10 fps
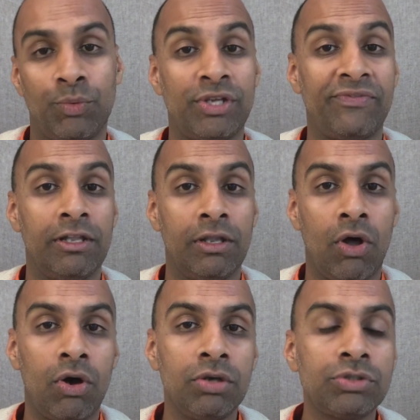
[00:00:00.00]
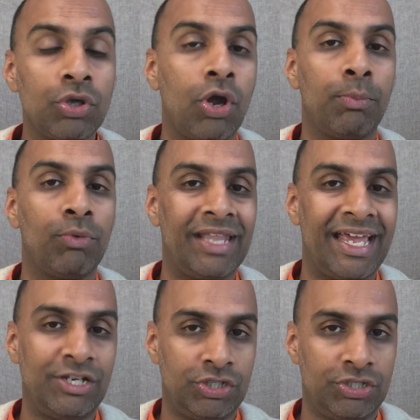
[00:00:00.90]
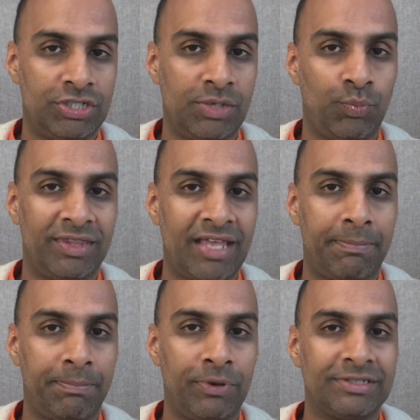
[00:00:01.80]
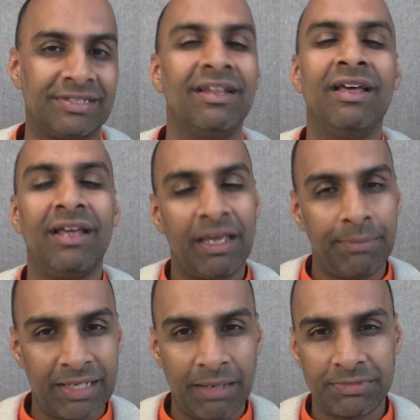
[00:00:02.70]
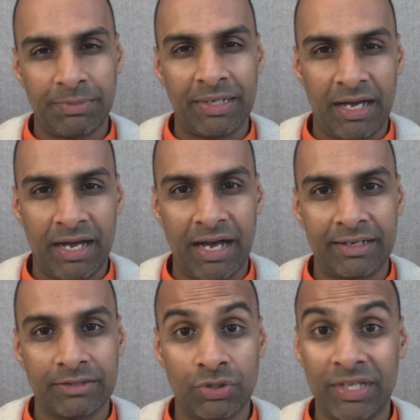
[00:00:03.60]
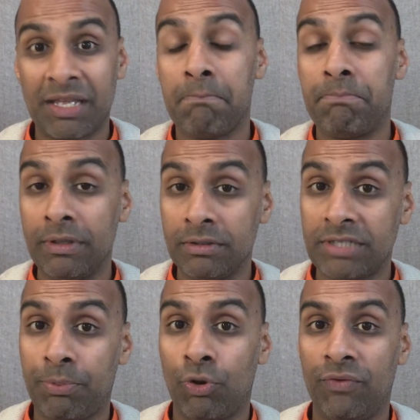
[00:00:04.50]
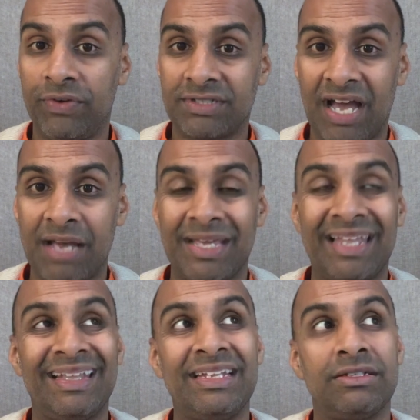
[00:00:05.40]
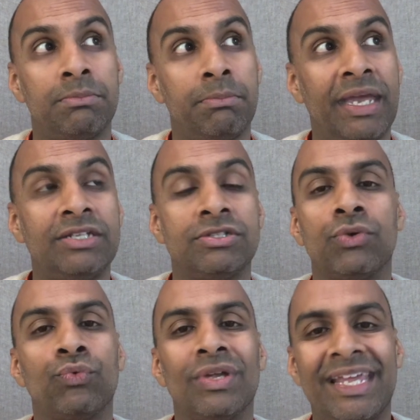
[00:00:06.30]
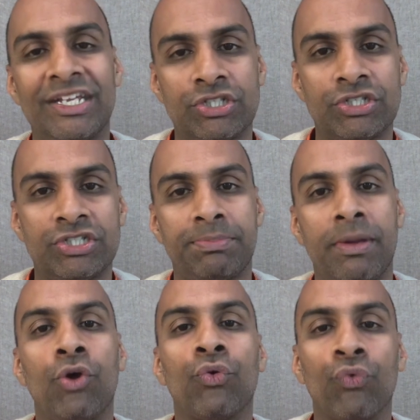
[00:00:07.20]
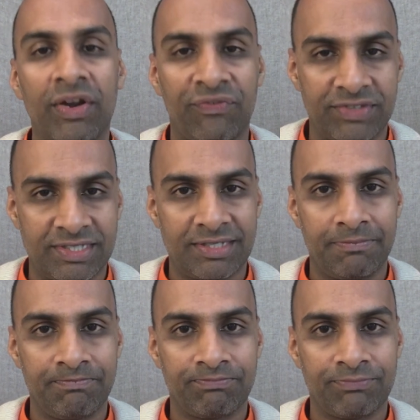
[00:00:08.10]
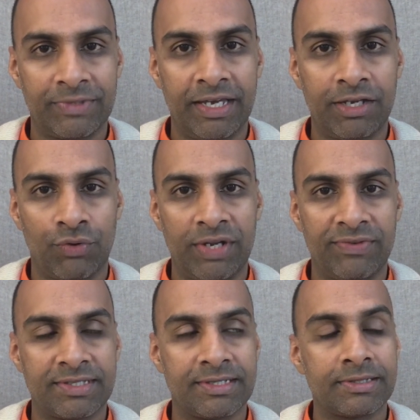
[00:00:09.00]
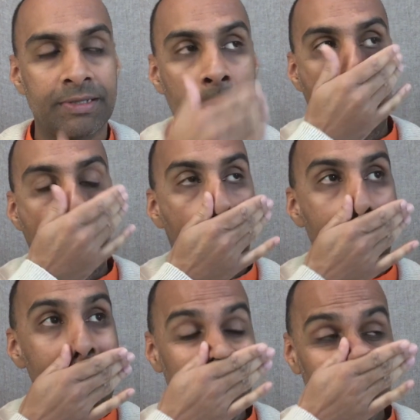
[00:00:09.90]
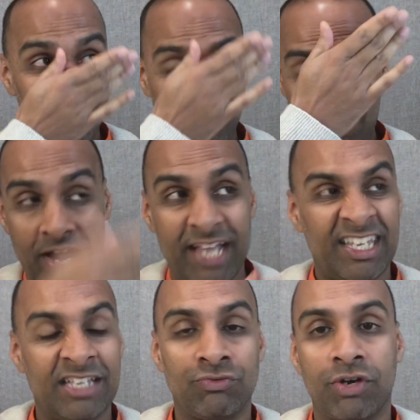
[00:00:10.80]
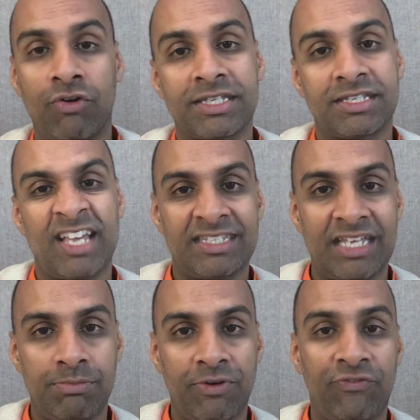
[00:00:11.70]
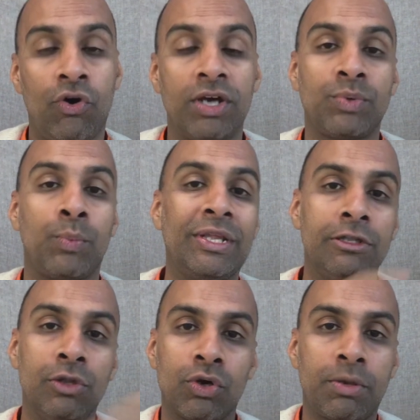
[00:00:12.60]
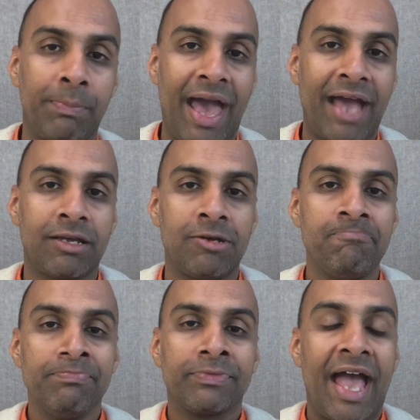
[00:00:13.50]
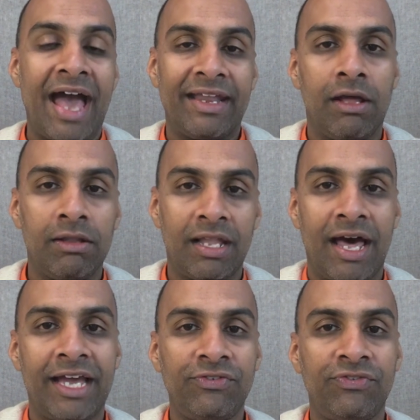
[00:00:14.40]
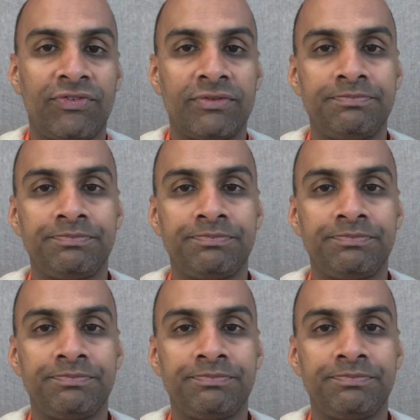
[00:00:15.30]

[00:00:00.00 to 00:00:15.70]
And when you have a long-term relationship with that person, it becomes a bit harder. So it can build up over time and lead to major relationship rifts. Yeah, grievances. Regrets. As I said before, is when we look back at our life